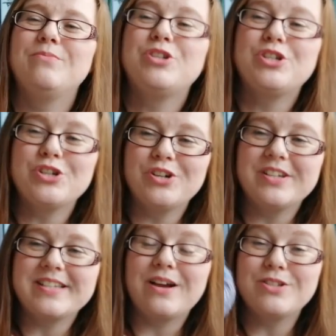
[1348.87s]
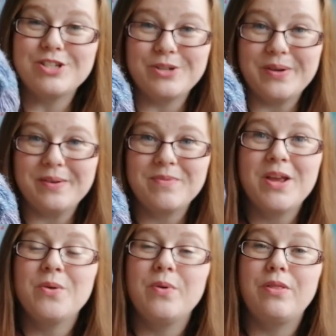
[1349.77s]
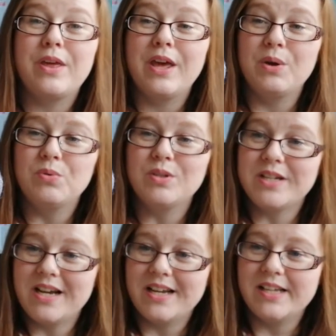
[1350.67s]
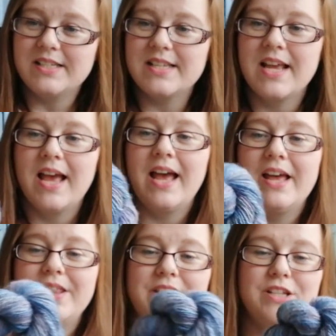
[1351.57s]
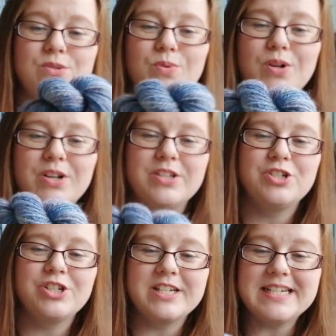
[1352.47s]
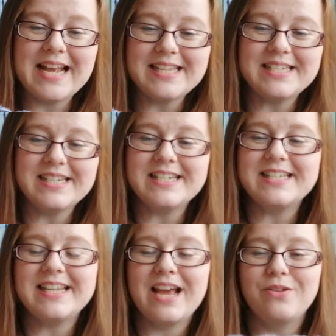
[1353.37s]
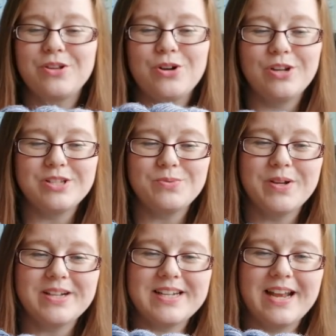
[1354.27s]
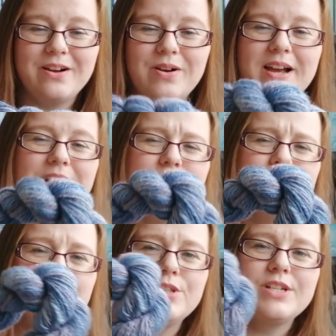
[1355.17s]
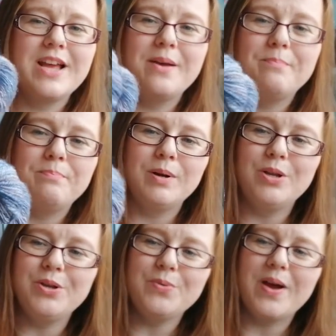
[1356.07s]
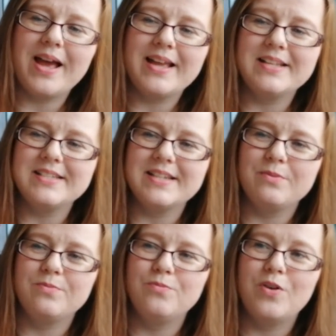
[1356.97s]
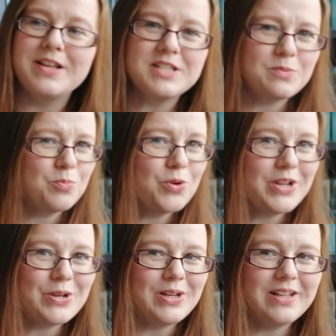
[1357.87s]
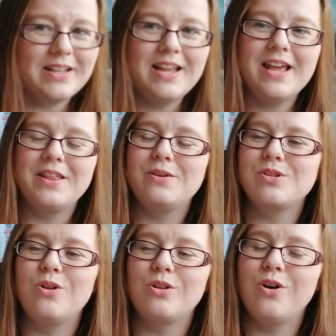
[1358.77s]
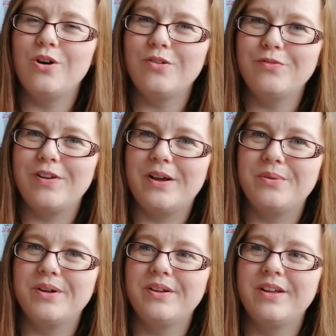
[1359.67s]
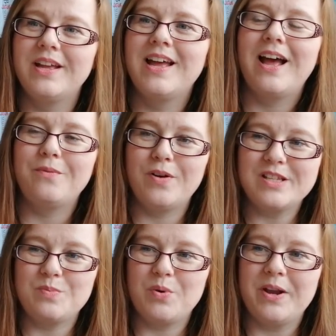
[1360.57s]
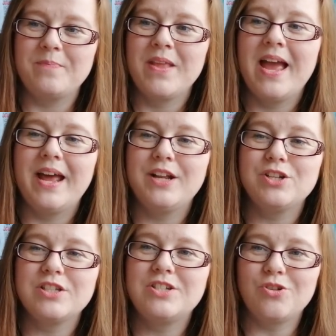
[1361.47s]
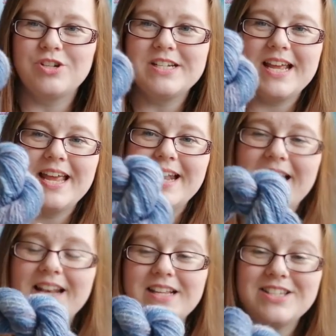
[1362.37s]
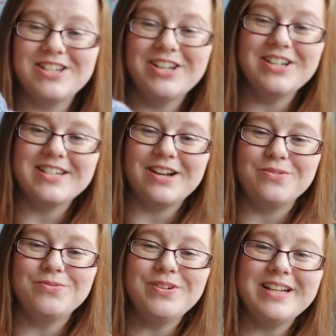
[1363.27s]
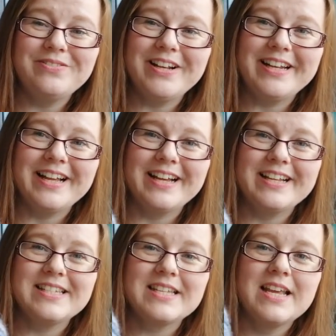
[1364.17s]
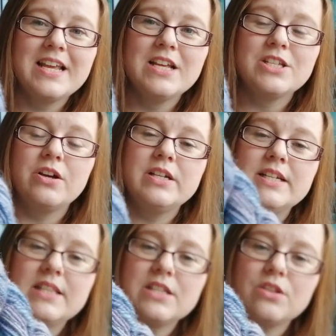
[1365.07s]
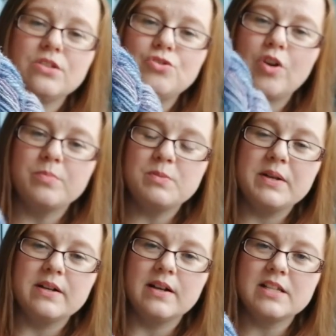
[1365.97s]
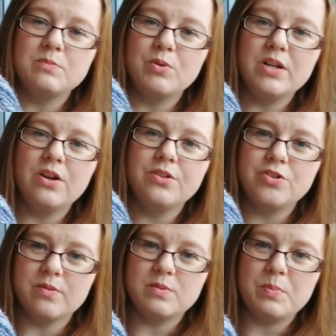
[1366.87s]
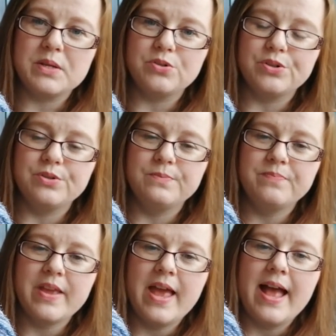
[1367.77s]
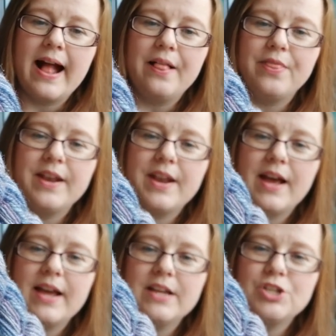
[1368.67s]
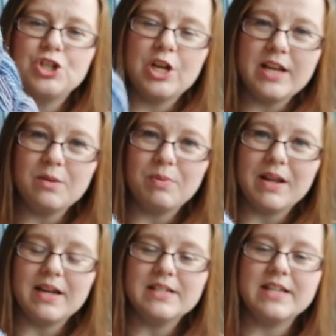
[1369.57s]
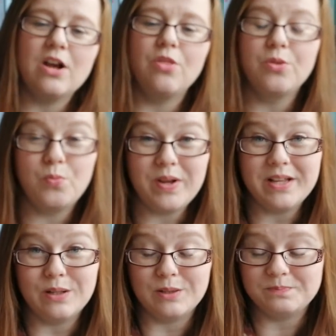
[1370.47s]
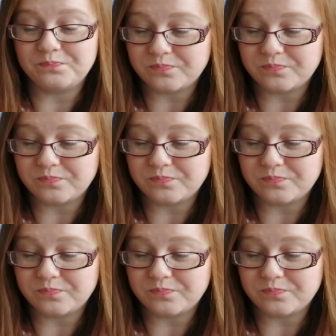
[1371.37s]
She showed us how to do it with gay wool dyes. This was just a tester to see how the colours worked out. I used a blue and a raspberry colour. I think it's called cornflower and raspberry, and I just dotted it in, and it's turned out really, really nice. So I did this on the drop spindle. I spun it on the drop spindle, and then I chain plied it on the wheel.